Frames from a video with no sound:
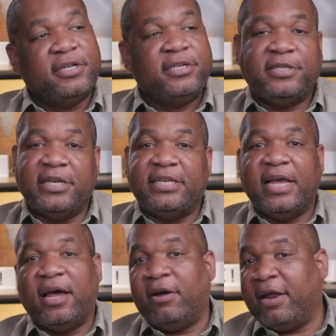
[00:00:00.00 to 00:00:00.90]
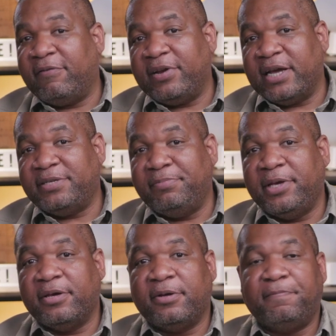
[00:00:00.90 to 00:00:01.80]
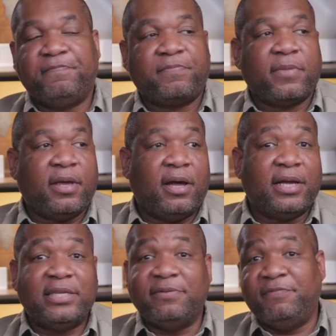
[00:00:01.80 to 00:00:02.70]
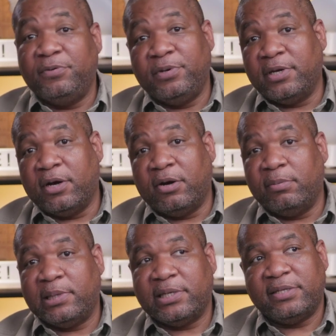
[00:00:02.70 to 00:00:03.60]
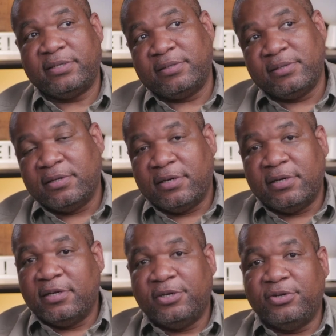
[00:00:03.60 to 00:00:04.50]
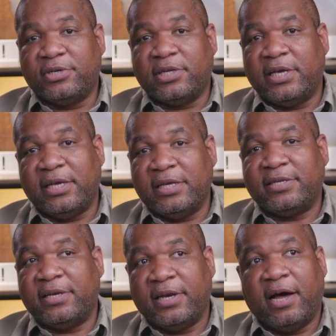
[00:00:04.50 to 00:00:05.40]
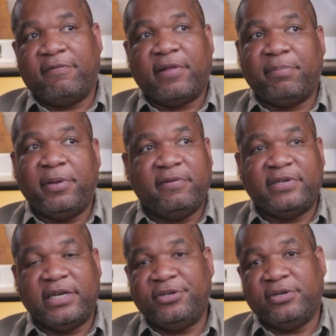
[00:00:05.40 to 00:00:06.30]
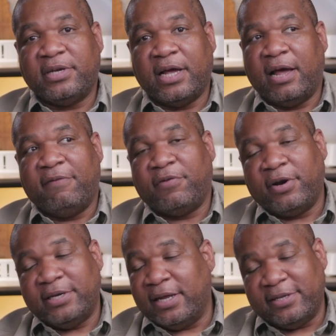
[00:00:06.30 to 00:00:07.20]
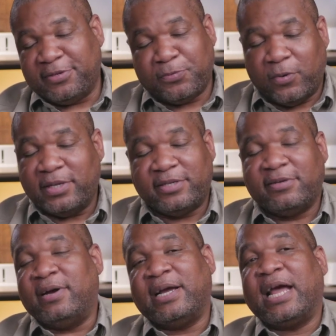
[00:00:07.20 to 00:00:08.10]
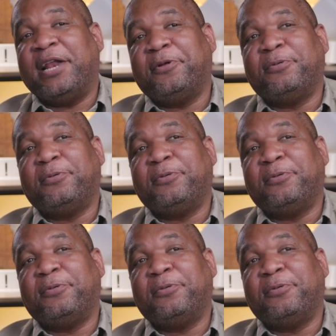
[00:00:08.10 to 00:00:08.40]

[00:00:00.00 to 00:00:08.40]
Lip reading: Sit down, have a nice meal, get some food to go, because usually it's enough. Like PF Chang's, I've already done this once, so I kind of know